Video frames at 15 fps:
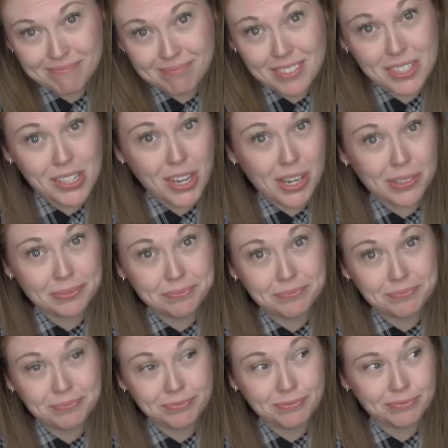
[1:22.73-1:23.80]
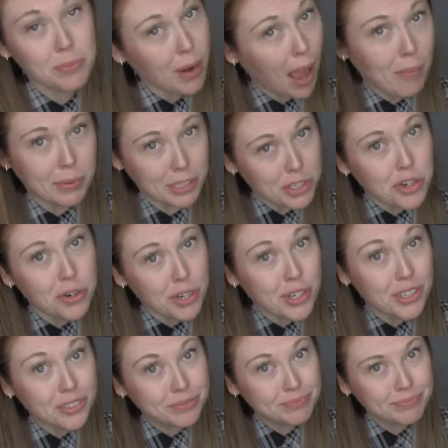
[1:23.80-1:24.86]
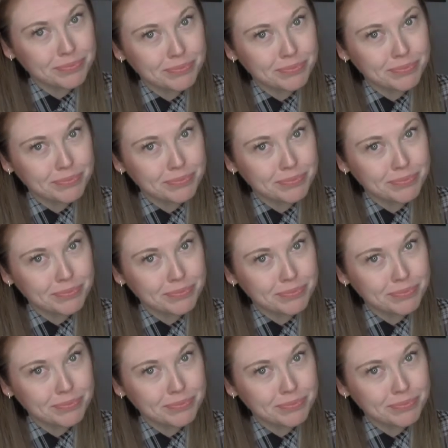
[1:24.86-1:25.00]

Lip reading: So, probably true.